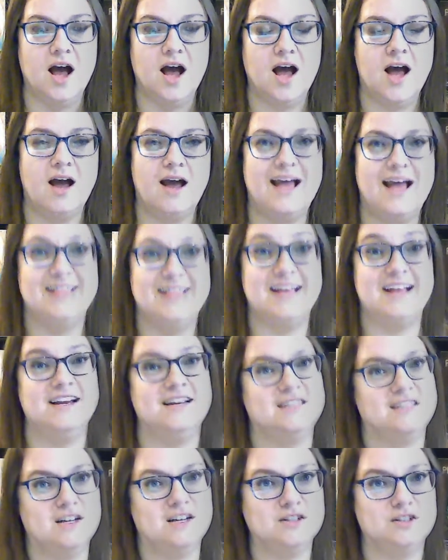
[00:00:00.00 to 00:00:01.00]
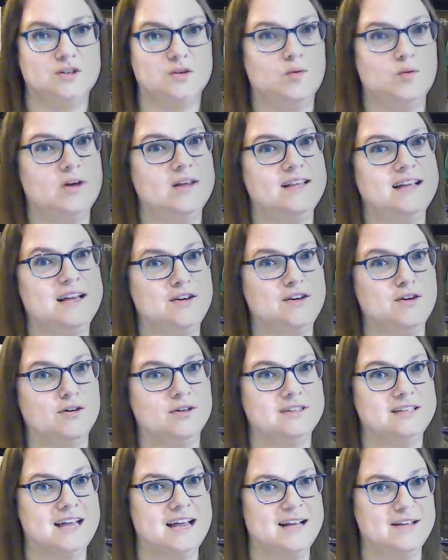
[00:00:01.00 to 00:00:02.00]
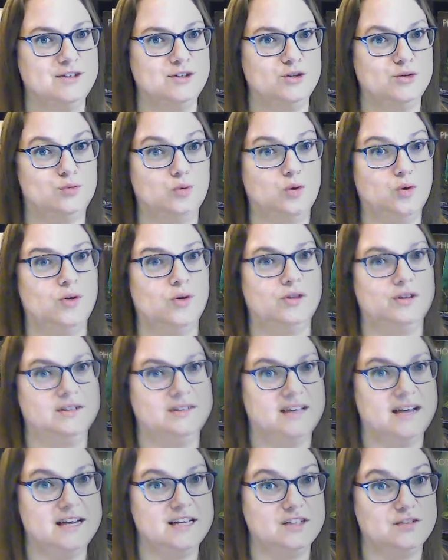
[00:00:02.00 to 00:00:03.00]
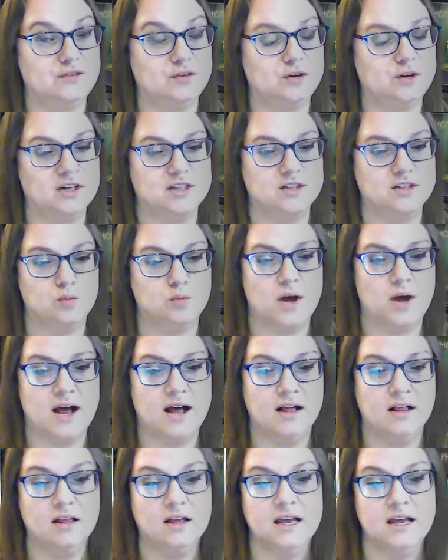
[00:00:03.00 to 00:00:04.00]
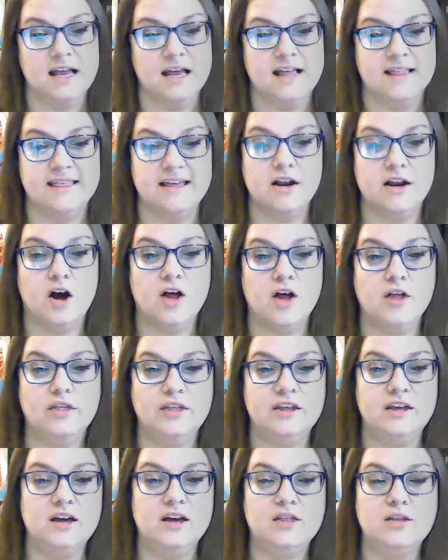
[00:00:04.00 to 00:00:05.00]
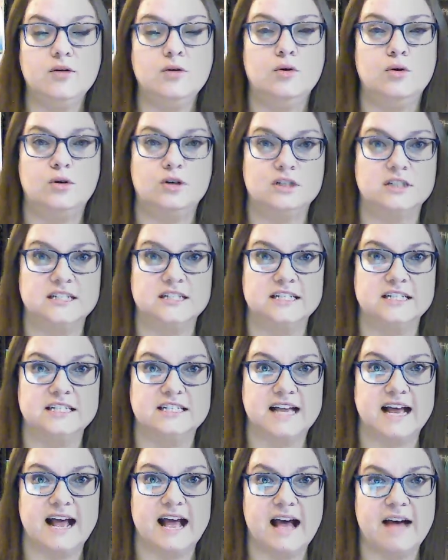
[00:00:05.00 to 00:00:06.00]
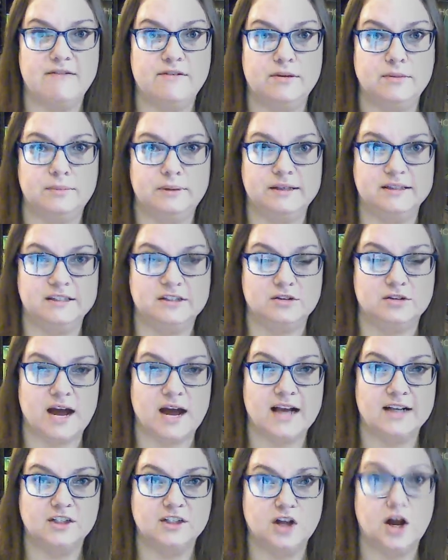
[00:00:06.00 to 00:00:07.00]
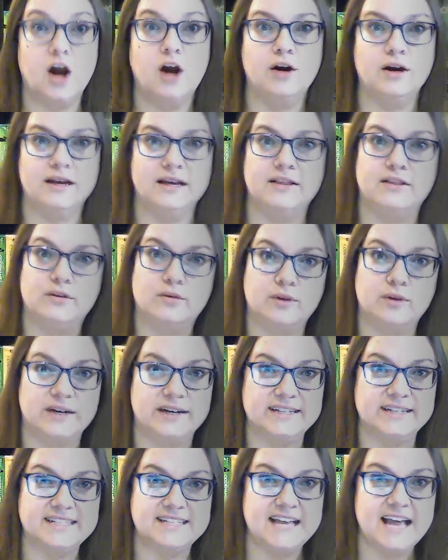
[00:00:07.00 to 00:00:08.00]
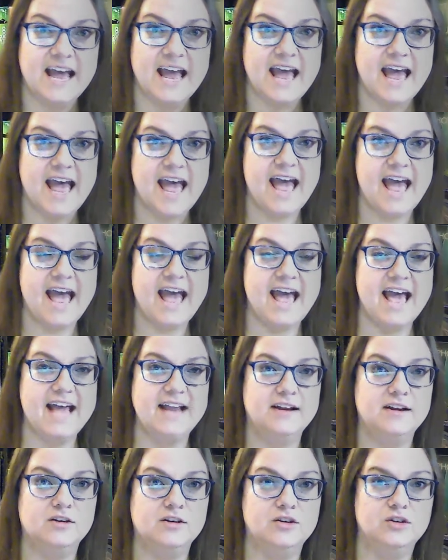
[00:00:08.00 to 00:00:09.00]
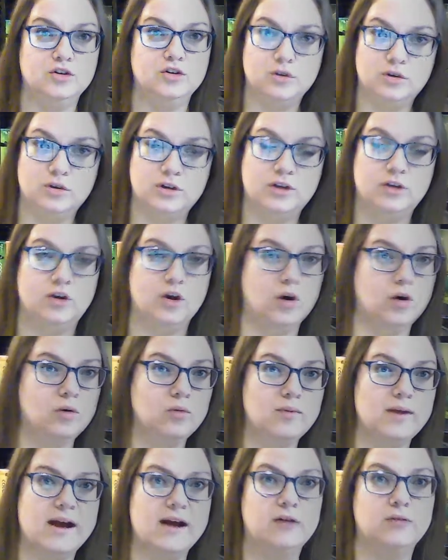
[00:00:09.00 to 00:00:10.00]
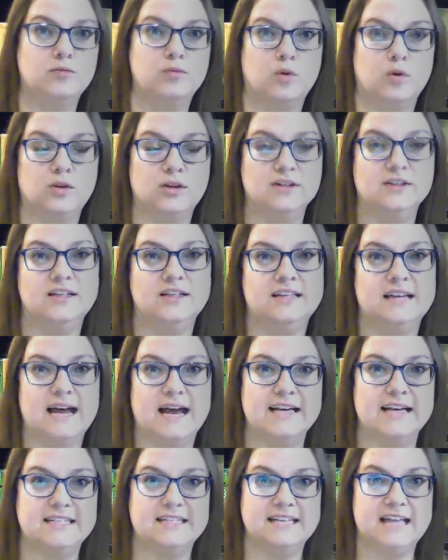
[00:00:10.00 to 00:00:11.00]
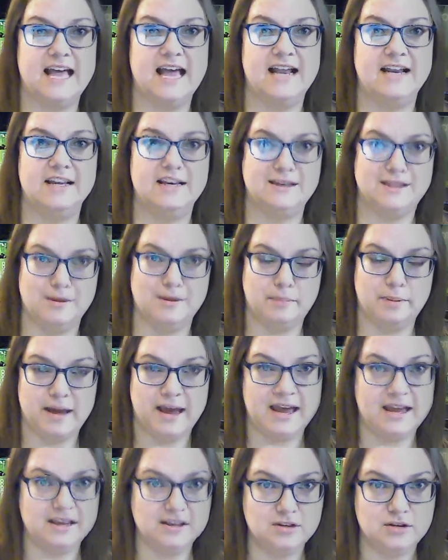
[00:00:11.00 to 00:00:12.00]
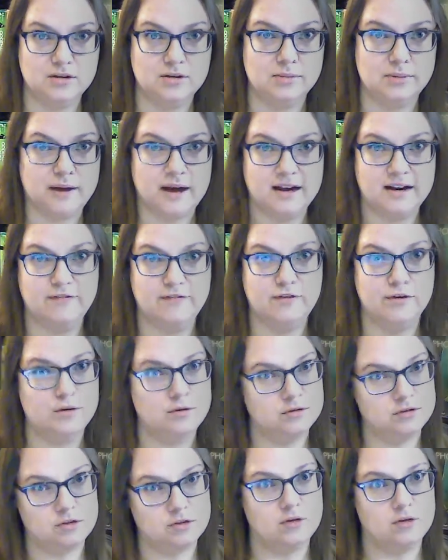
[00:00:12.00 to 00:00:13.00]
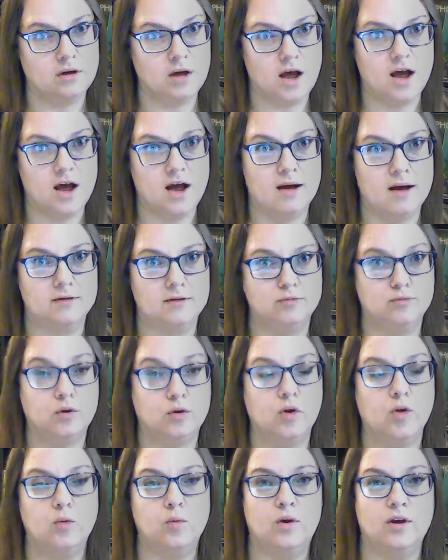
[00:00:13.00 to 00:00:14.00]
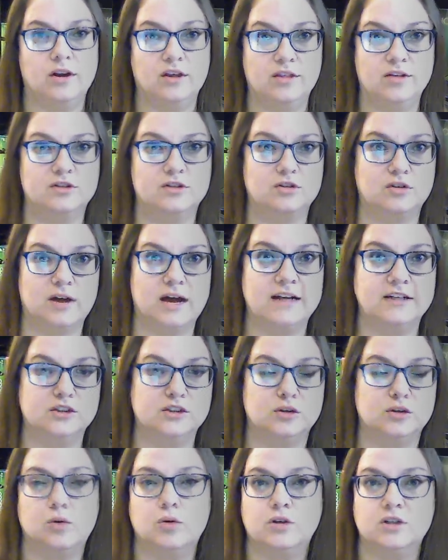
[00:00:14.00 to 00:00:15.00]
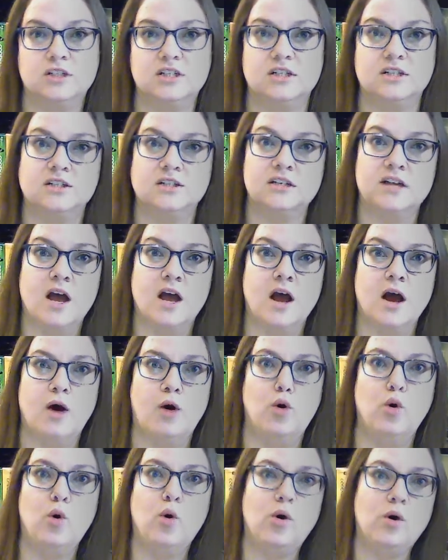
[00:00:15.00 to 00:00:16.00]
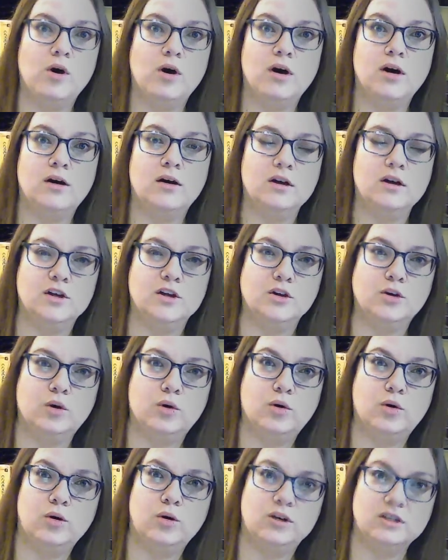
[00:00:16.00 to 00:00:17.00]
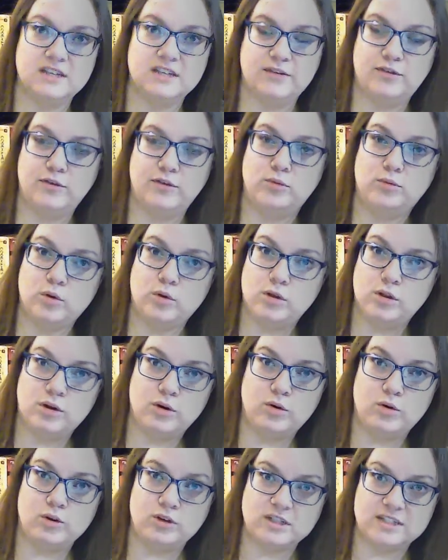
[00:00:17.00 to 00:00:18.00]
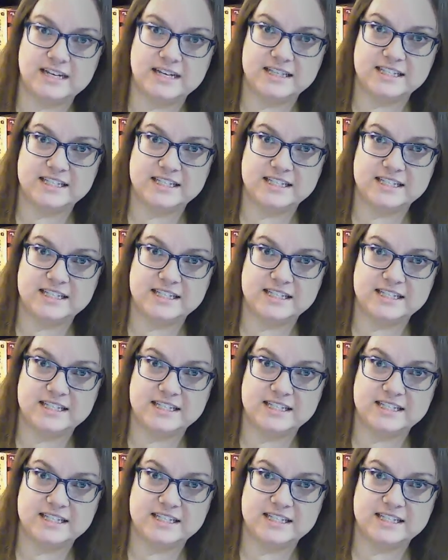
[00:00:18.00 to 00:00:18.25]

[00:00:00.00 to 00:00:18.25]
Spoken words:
And then it's also one that you'll tend to roll the dice for as well. Then all the other horses that haven't been scratched are in the race. And you go around rolling the dice and either paying into the pot if you roll one of the scratched horses, or your horse, if you roll a horse that's